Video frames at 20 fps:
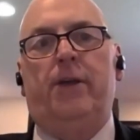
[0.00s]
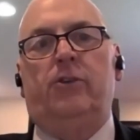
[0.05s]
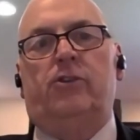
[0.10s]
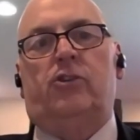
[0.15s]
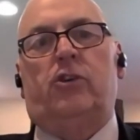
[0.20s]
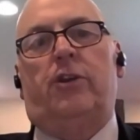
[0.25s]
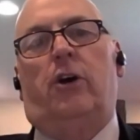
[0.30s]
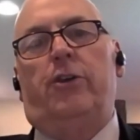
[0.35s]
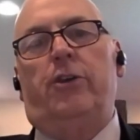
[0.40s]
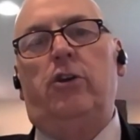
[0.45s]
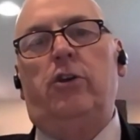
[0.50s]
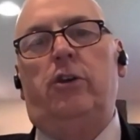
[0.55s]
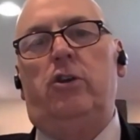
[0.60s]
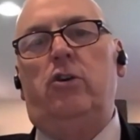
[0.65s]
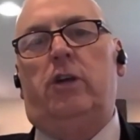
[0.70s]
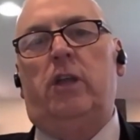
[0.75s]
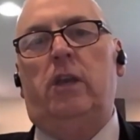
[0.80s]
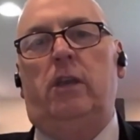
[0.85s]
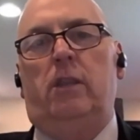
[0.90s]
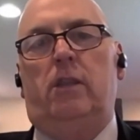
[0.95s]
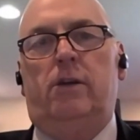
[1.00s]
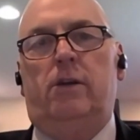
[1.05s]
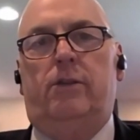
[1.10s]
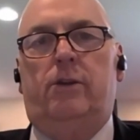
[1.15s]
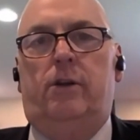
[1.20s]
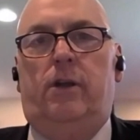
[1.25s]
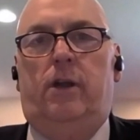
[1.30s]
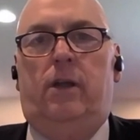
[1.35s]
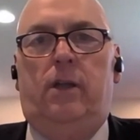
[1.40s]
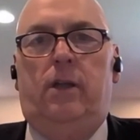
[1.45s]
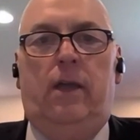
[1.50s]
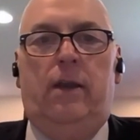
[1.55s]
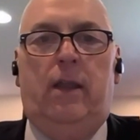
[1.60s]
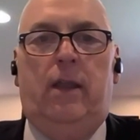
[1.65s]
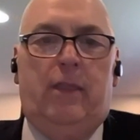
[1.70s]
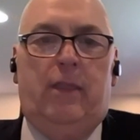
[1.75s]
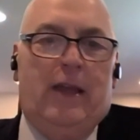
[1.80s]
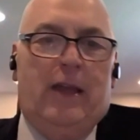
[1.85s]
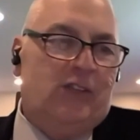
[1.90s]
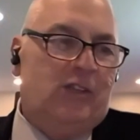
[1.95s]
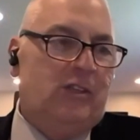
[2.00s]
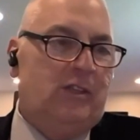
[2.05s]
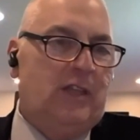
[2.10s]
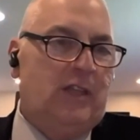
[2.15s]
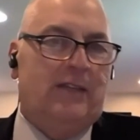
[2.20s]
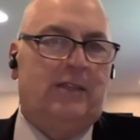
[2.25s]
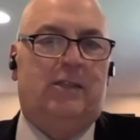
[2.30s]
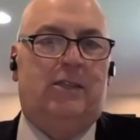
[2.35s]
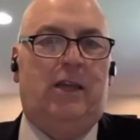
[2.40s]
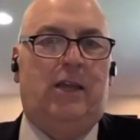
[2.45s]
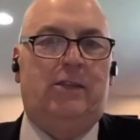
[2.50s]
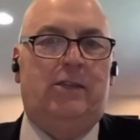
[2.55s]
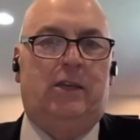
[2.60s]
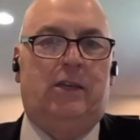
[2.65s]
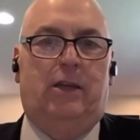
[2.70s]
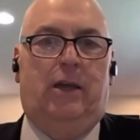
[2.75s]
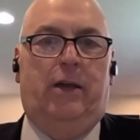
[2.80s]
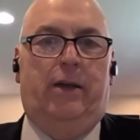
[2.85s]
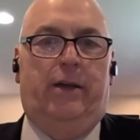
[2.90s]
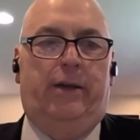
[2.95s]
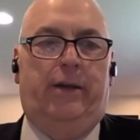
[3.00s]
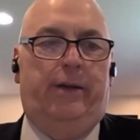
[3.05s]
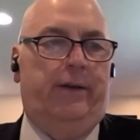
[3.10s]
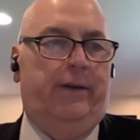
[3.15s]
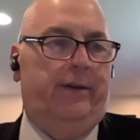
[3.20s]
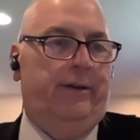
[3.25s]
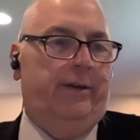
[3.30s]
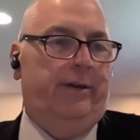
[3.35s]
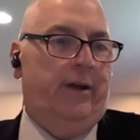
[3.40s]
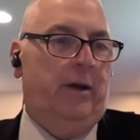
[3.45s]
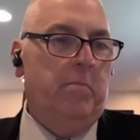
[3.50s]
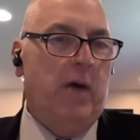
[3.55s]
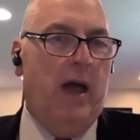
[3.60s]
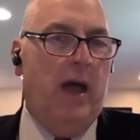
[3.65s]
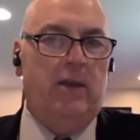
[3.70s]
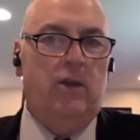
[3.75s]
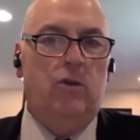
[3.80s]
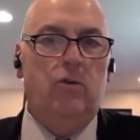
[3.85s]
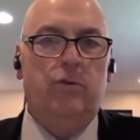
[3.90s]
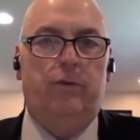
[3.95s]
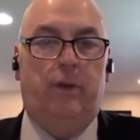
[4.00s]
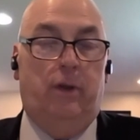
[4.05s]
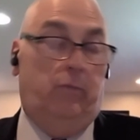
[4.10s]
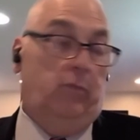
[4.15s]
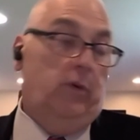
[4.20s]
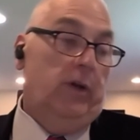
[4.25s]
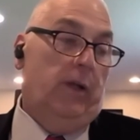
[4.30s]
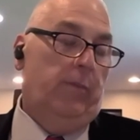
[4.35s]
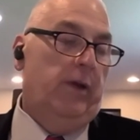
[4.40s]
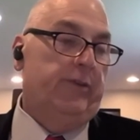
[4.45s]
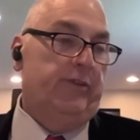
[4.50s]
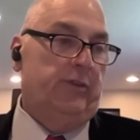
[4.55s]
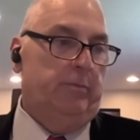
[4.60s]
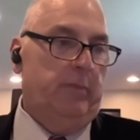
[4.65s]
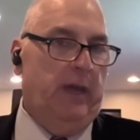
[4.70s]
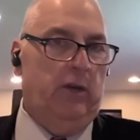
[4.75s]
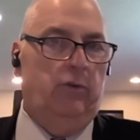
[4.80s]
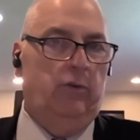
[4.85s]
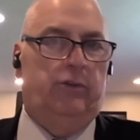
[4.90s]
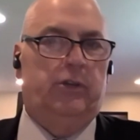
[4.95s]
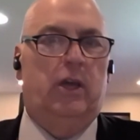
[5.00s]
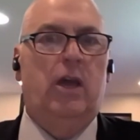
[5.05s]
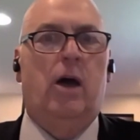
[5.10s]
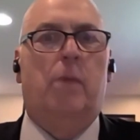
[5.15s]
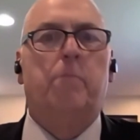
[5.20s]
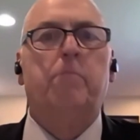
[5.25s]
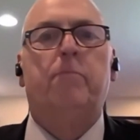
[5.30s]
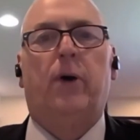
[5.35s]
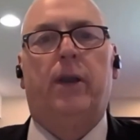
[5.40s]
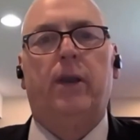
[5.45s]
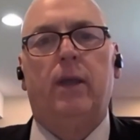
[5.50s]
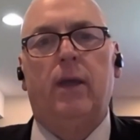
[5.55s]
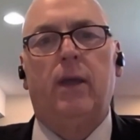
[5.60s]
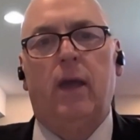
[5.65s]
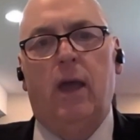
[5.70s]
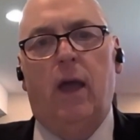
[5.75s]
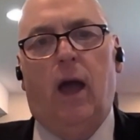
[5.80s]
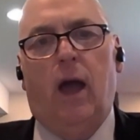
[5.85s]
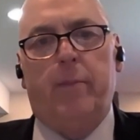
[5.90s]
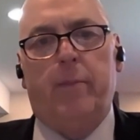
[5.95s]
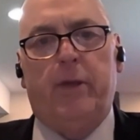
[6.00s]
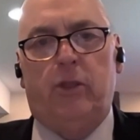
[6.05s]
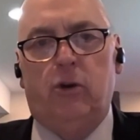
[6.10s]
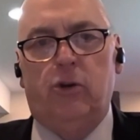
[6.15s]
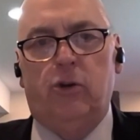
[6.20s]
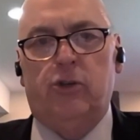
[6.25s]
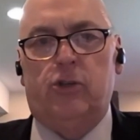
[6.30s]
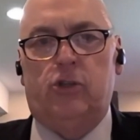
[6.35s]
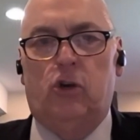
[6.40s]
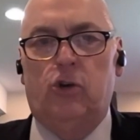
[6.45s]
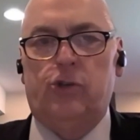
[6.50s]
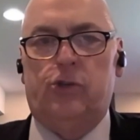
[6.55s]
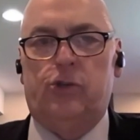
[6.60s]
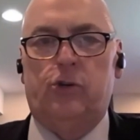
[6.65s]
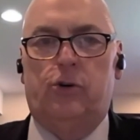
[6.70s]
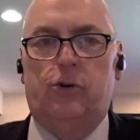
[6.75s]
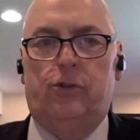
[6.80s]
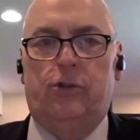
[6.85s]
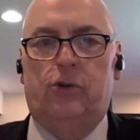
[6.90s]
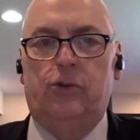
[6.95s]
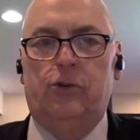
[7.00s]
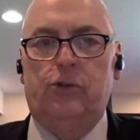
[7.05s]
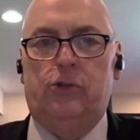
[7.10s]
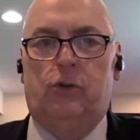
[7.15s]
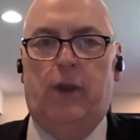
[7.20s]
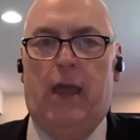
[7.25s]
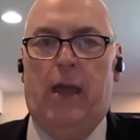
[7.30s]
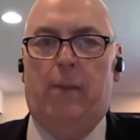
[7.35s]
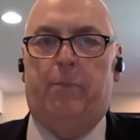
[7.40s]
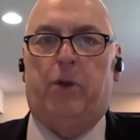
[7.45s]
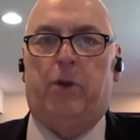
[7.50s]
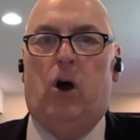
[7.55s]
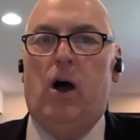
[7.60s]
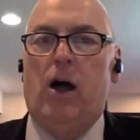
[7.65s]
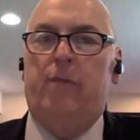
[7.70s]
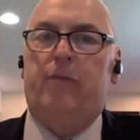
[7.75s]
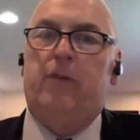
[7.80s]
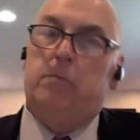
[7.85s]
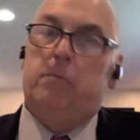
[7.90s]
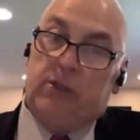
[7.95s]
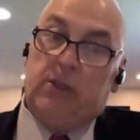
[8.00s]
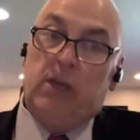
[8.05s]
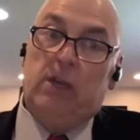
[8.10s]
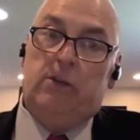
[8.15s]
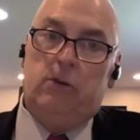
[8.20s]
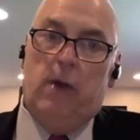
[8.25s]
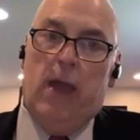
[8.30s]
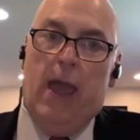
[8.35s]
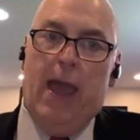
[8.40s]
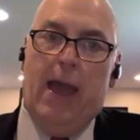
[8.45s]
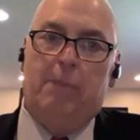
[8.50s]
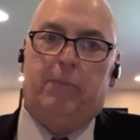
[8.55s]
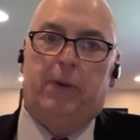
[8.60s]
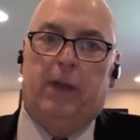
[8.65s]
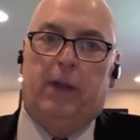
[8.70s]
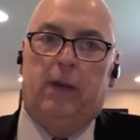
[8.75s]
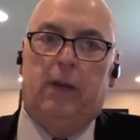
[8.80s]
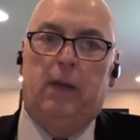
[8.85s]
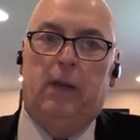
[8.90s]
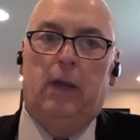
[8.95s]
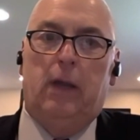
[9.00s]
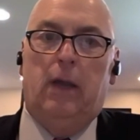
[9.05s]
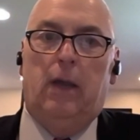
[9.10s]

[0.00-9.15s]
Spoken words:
So no, you can, and that's a minute. Well, it wasn't minute to him, but I mean those don't happen often, but they do happen.